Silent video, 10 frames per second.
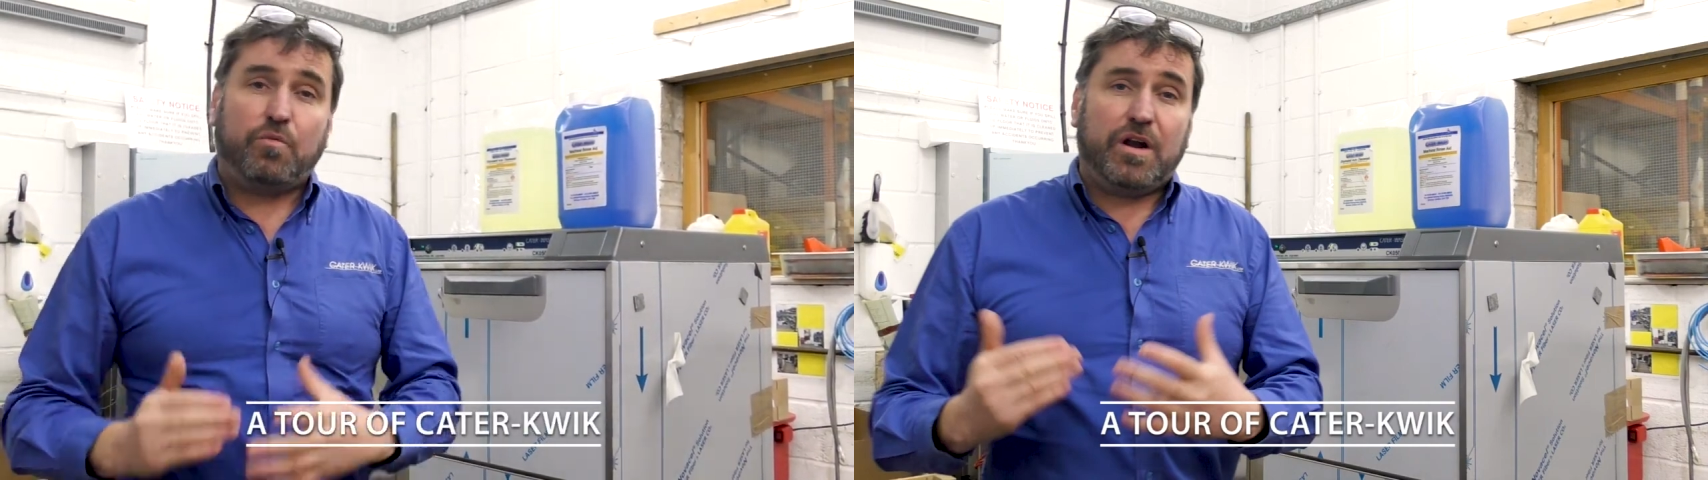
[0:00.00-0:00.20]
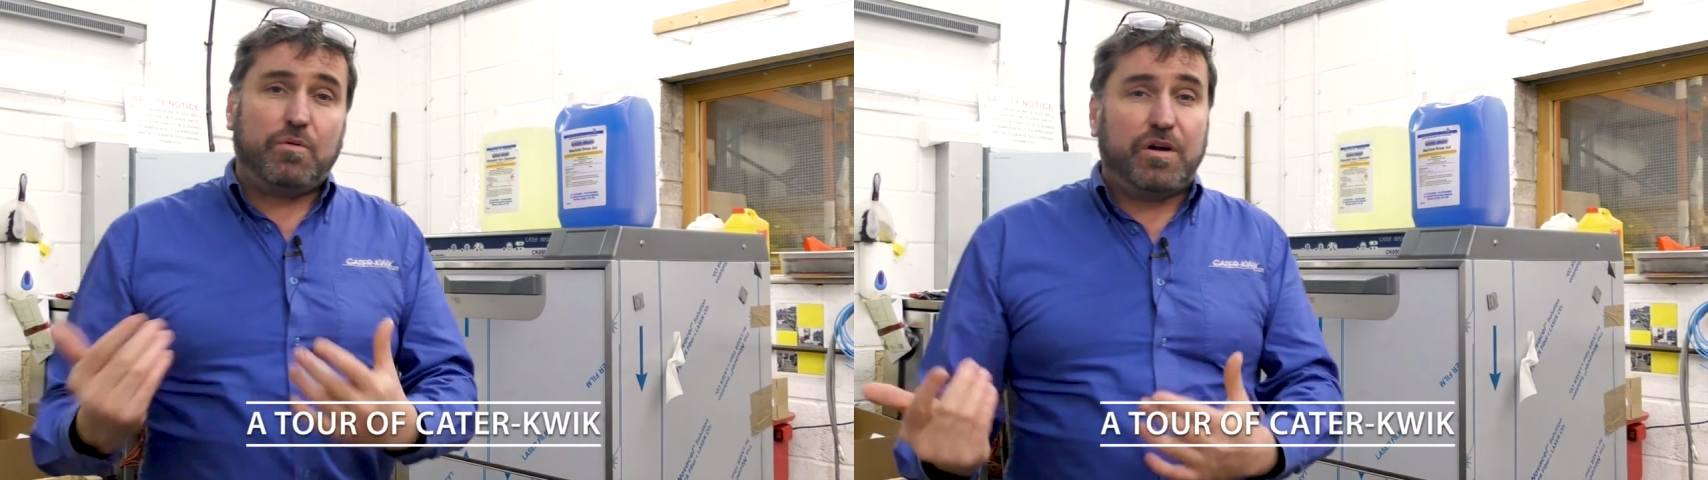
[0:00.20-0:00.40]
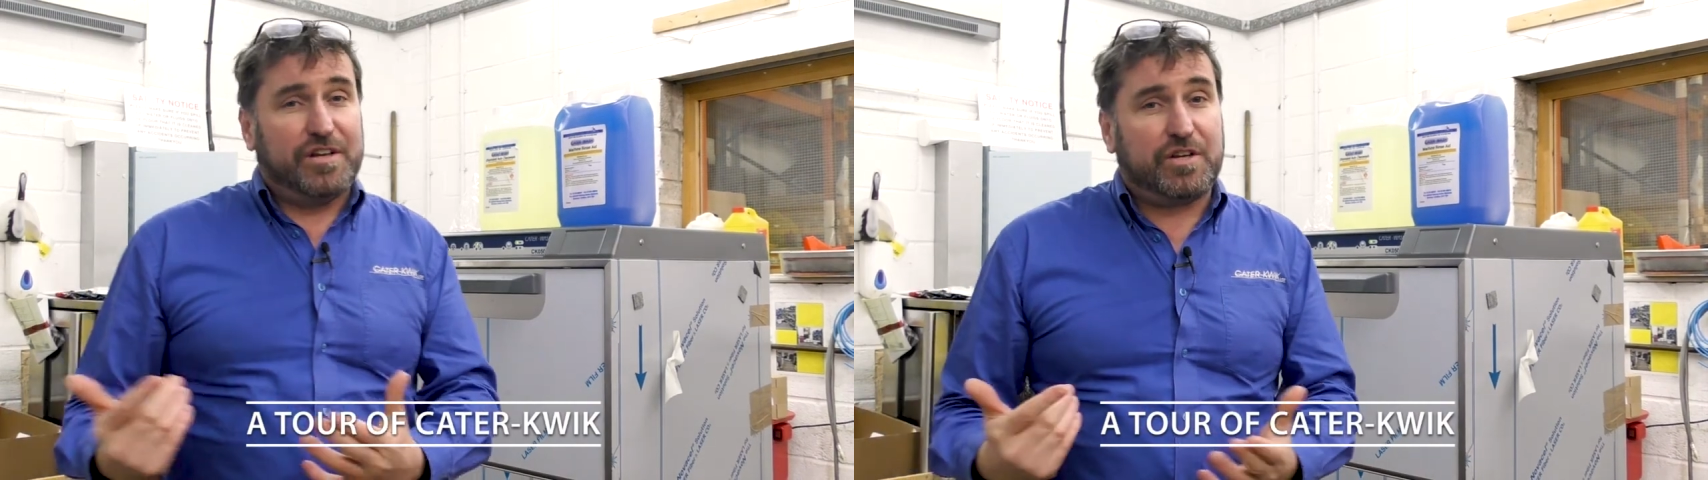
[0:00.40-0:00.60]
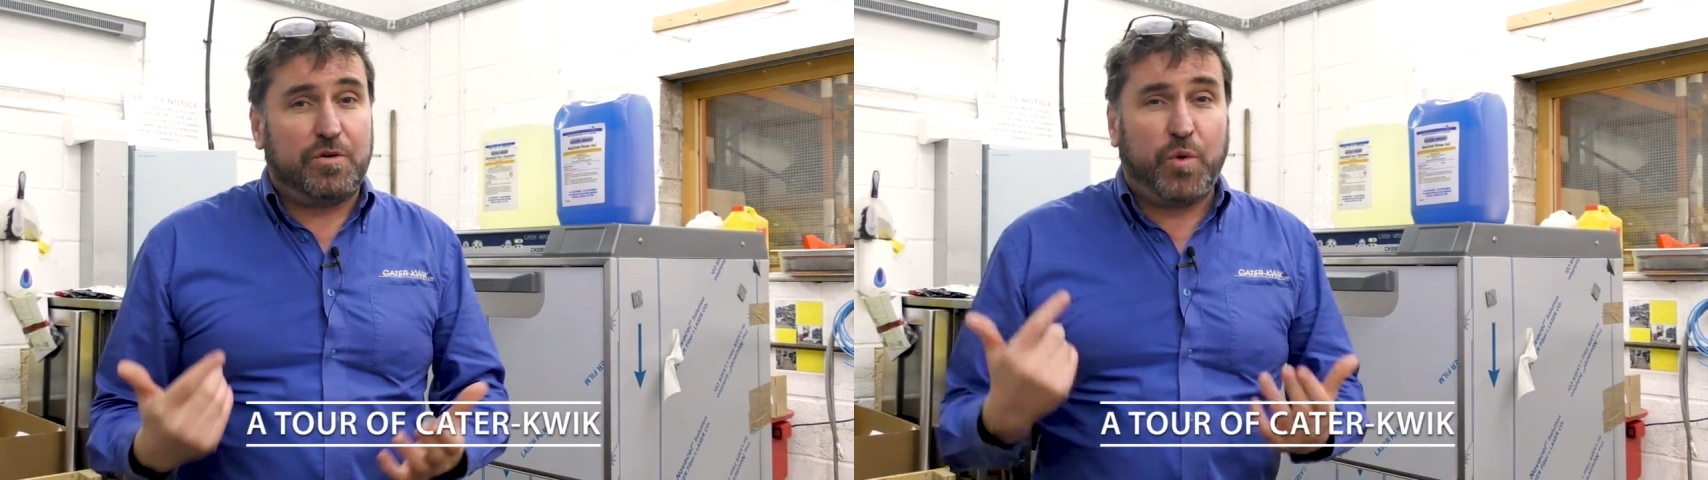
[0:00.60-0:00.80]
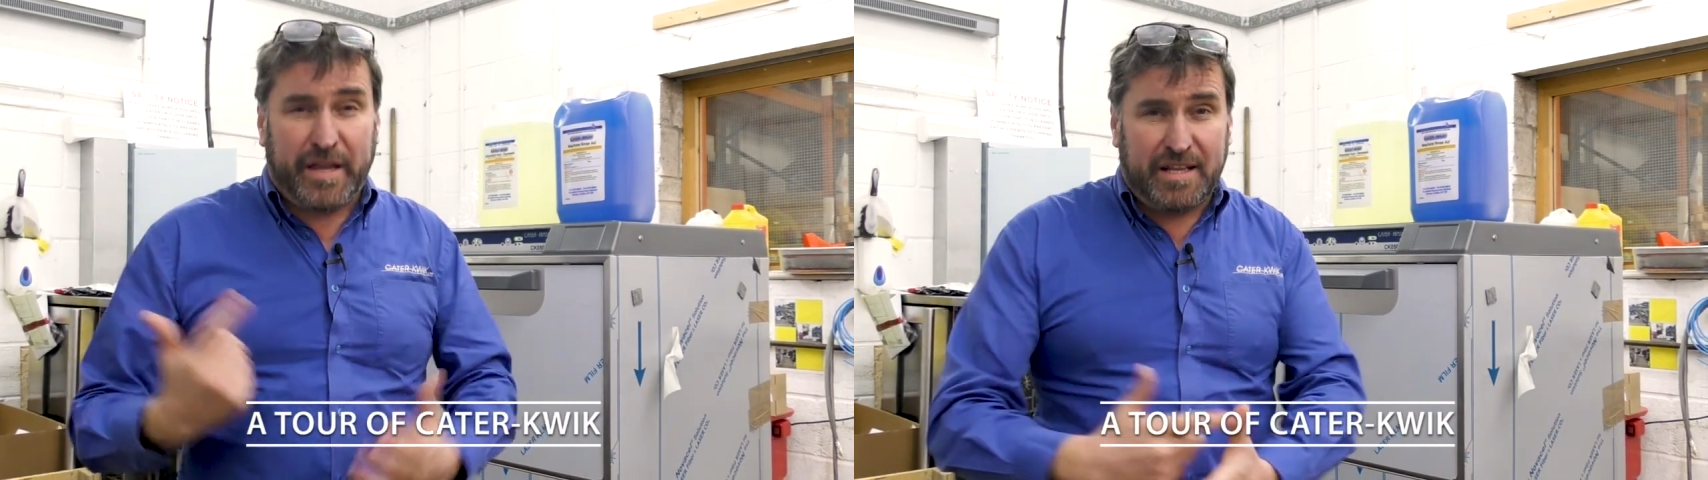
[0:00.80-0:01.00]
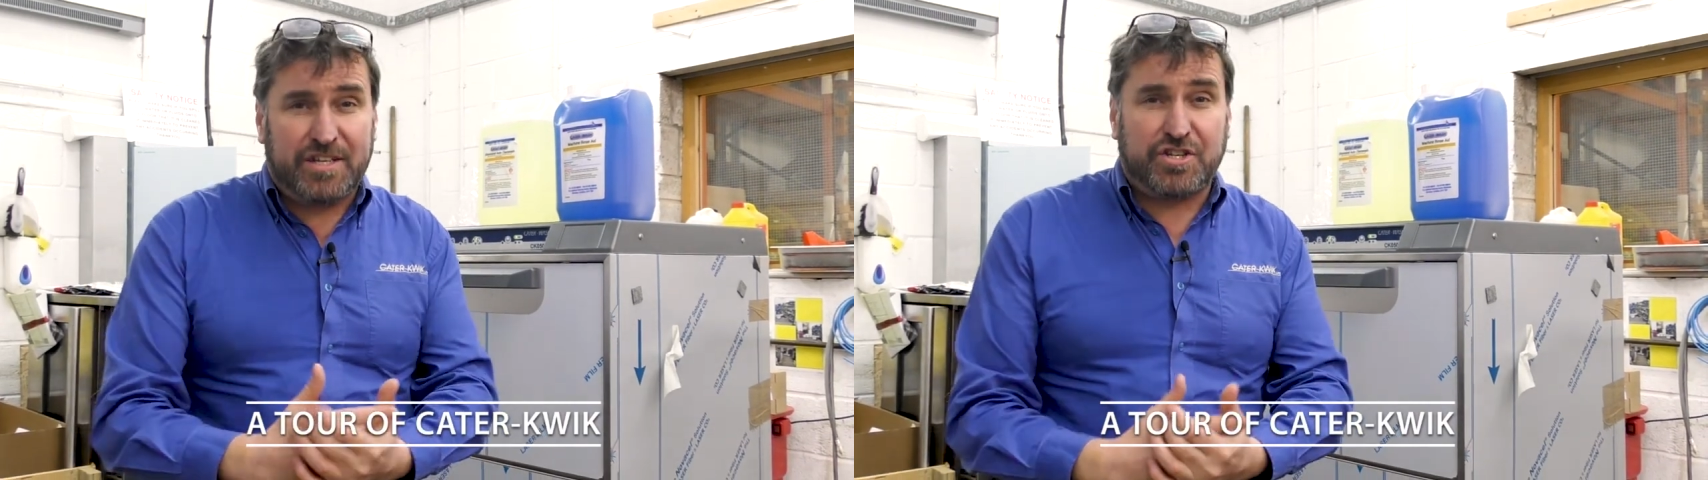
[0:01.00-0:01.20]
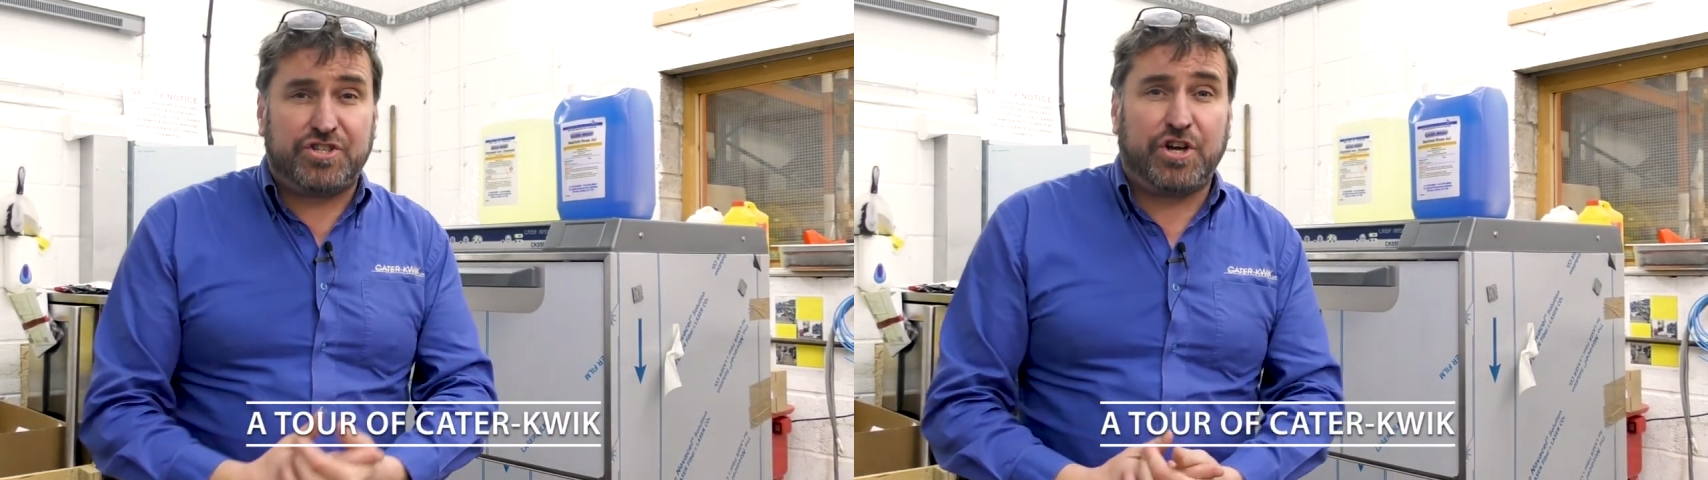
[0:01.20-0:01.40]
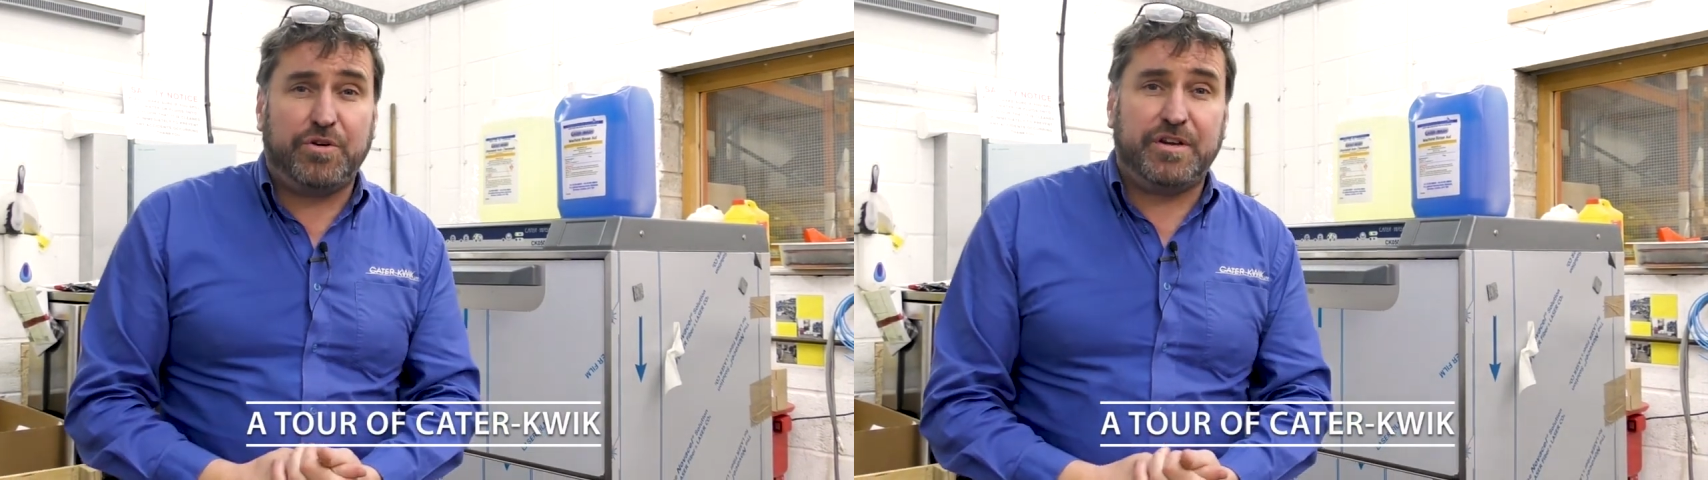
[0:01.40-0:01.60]
What I want to quickly just
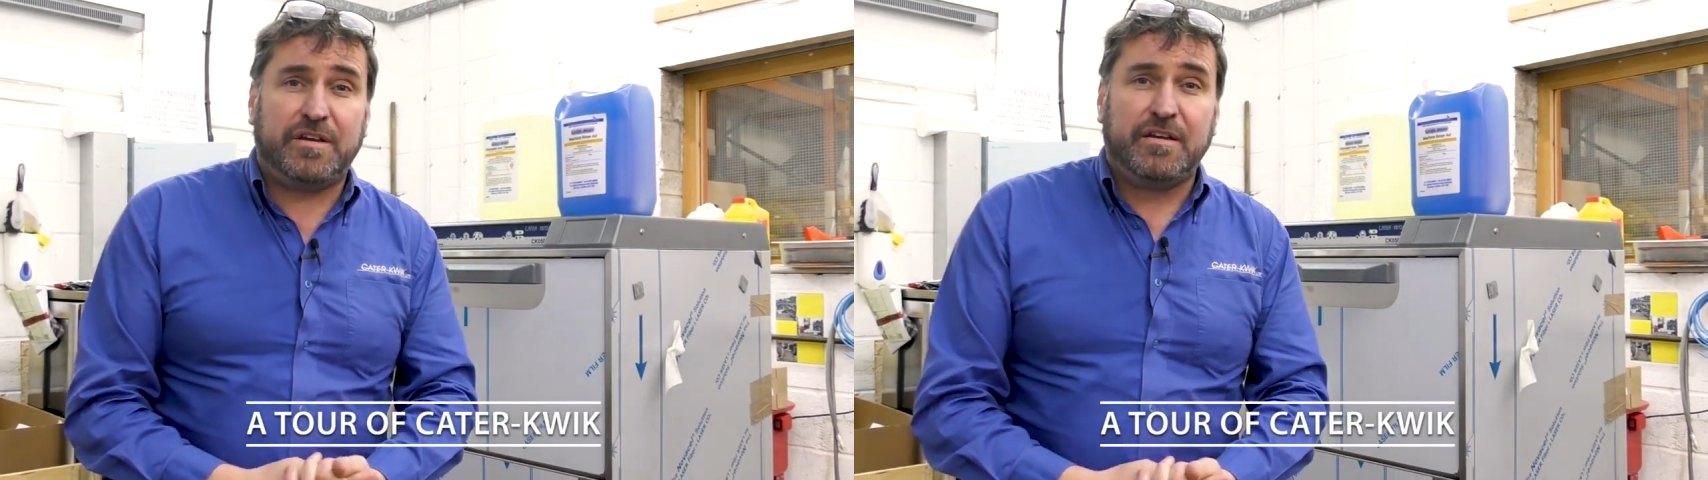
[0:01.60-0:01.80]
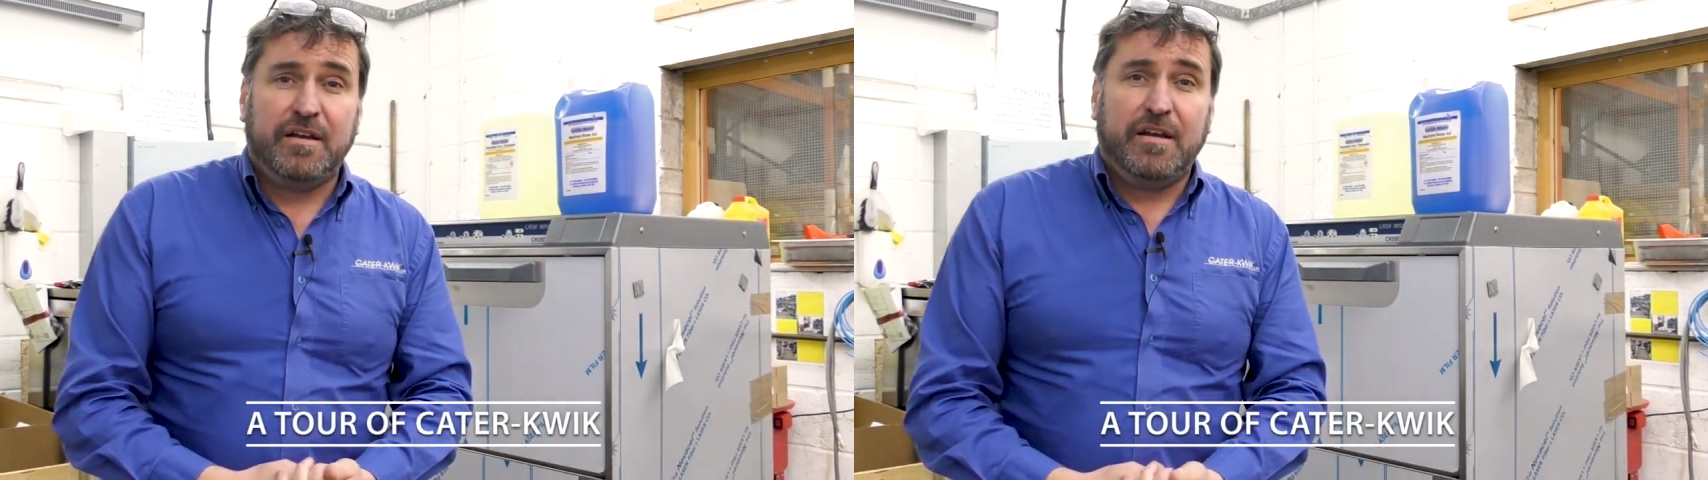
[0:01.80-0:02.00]
show you